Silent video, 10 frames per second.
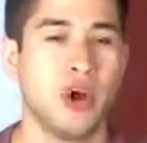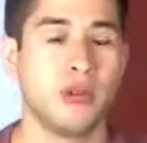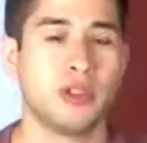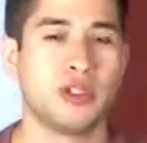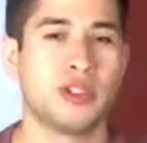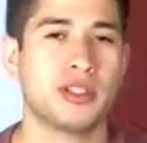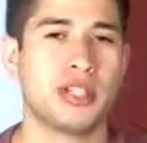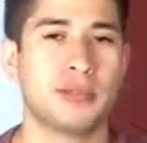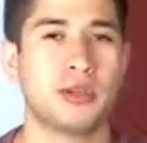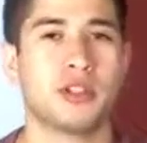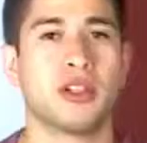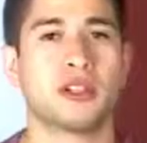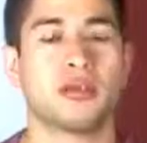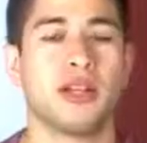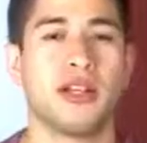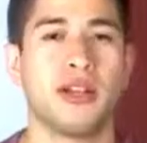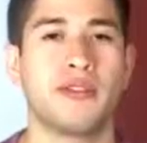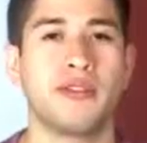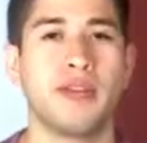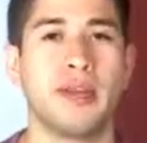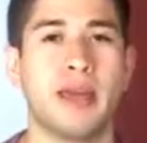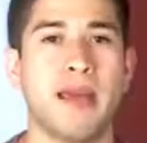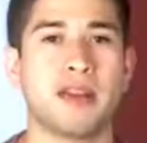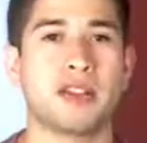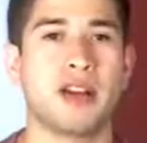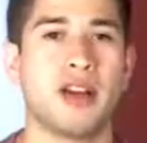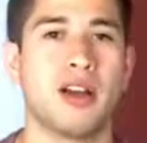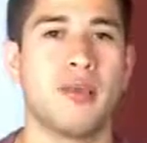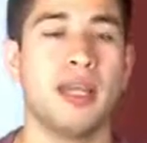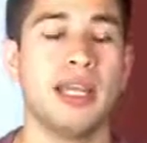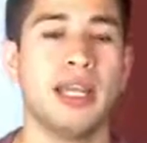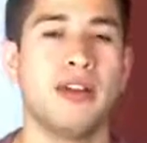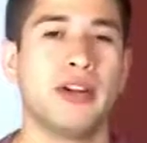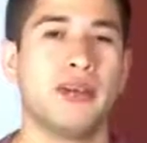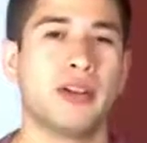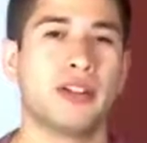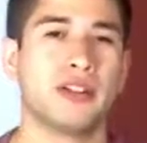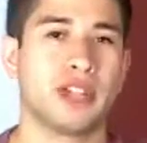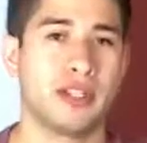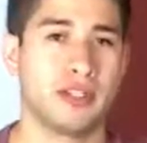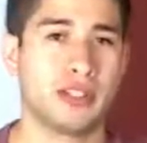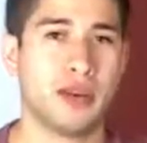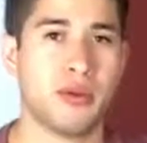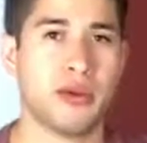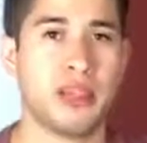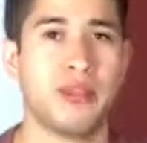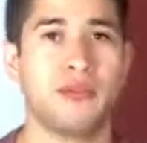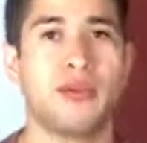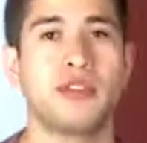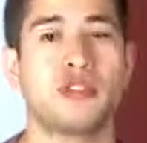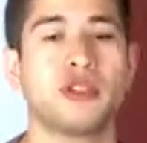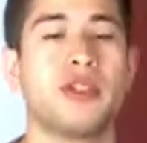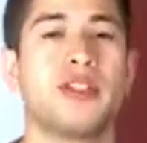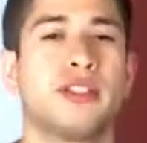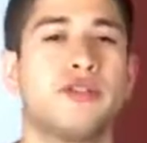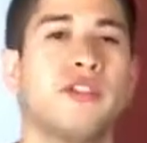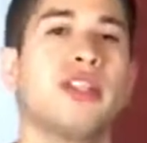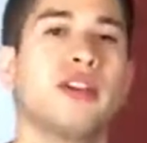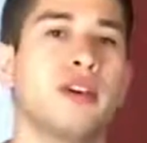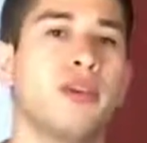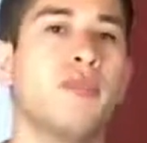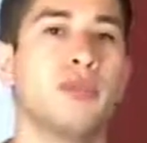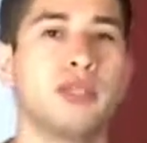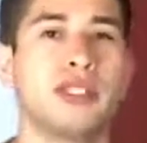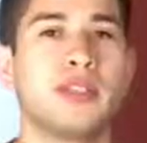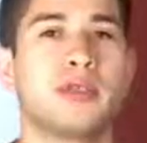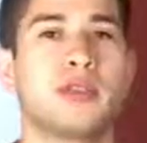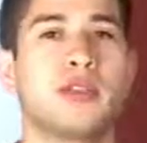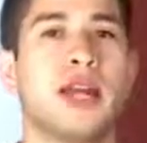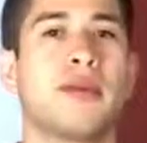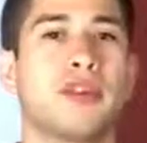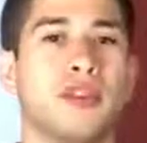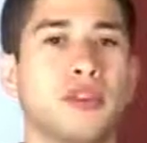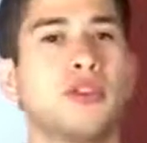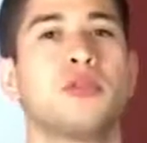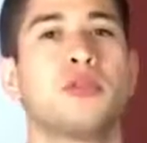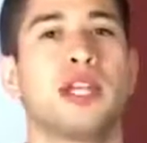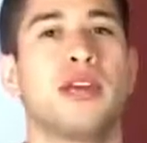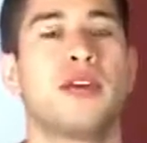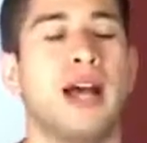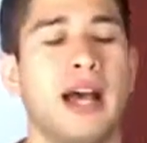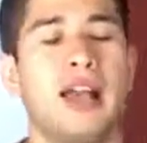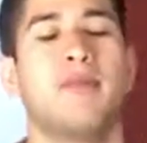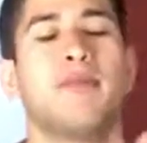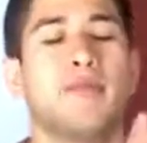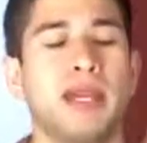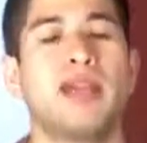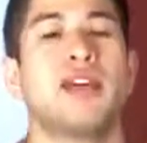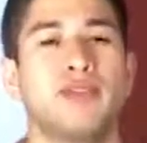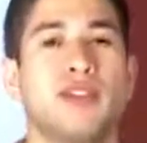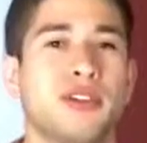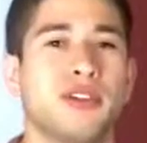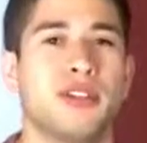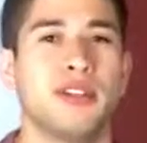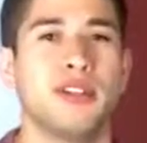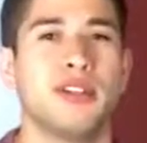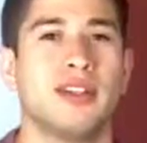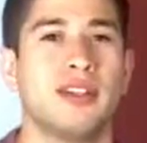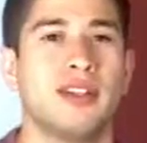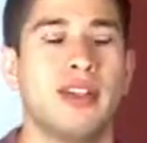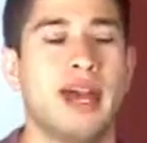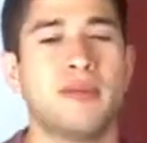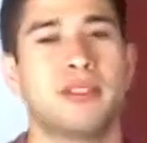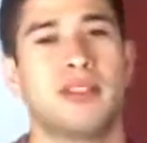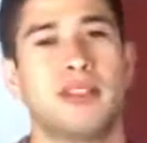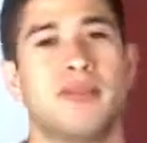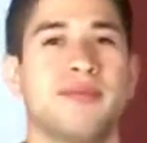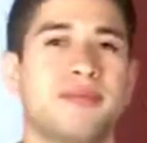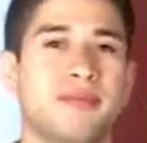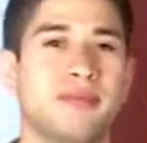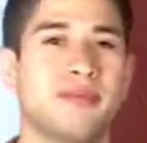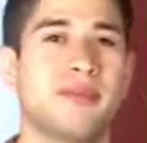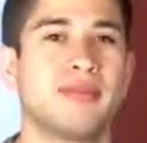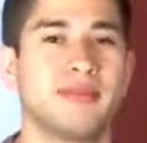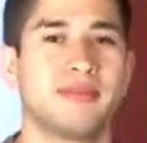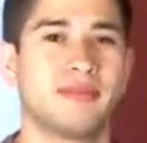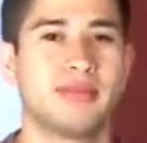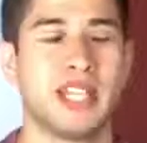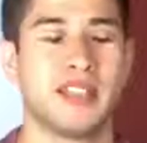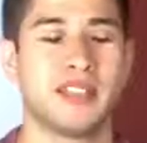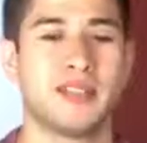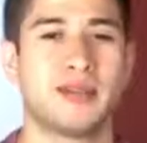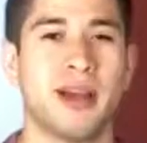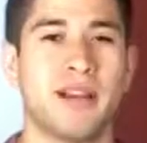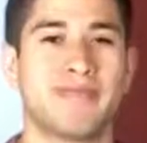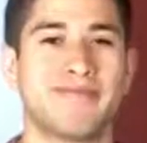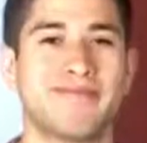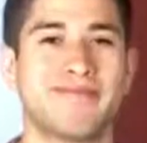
Hope you enjoyed this tip. Chris Altamirano here from ViaMaverick.com, Internet Marketing Strategies that Work. If you enjoyed this video, please subscribe to the YouTube channel. I beg of you. Nah, I'm just kidding. Take it easy. Bye.